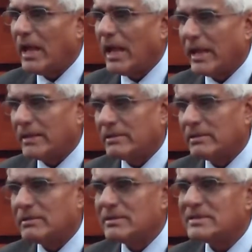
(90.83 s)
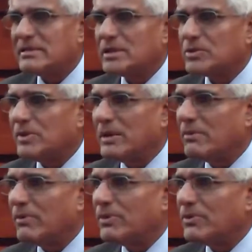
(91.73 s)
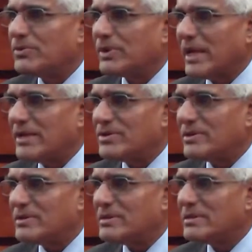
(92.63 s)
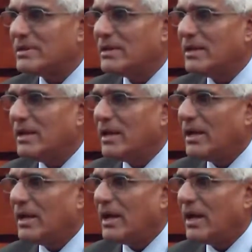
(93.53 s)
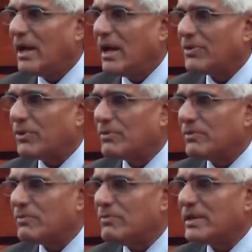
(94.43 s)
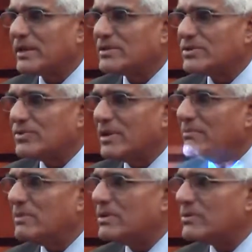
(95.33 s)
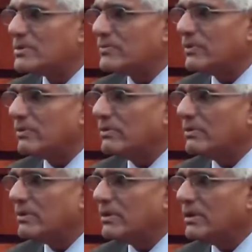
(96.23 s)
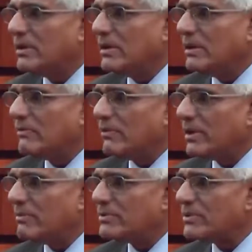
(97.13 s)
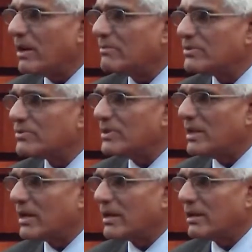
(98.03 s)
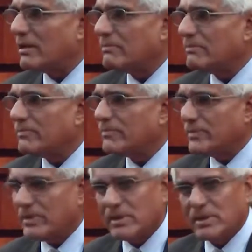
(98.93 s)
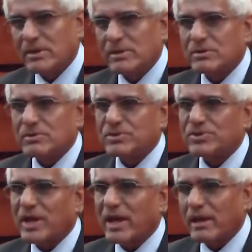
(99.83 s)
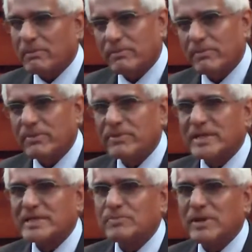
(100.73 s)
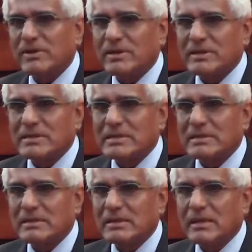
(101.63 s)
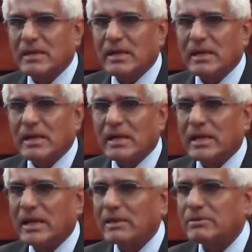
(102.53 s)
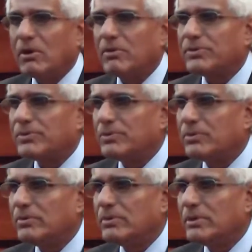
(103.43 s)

And listening to him on those occasions, I thought it would be extremely useful for him to come to Sri Lanka to share the experience he had gone through